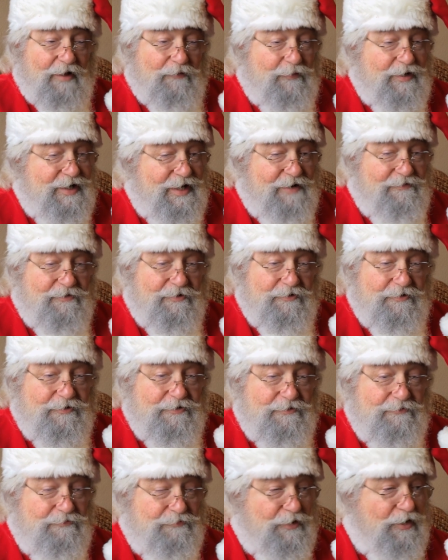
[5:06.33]
we never
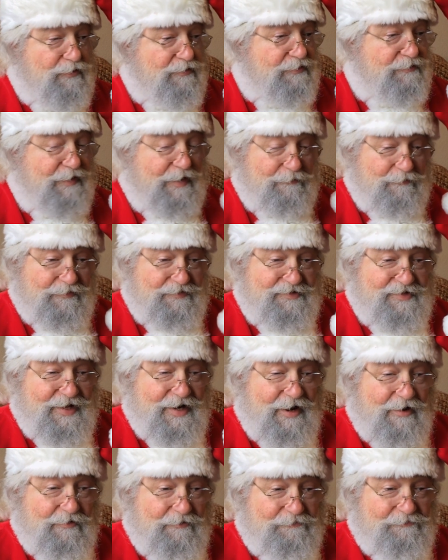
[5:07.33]
knew. No one that was
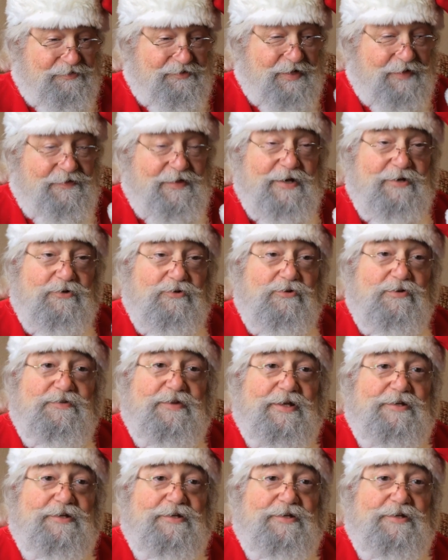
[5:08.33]
there said they knew it.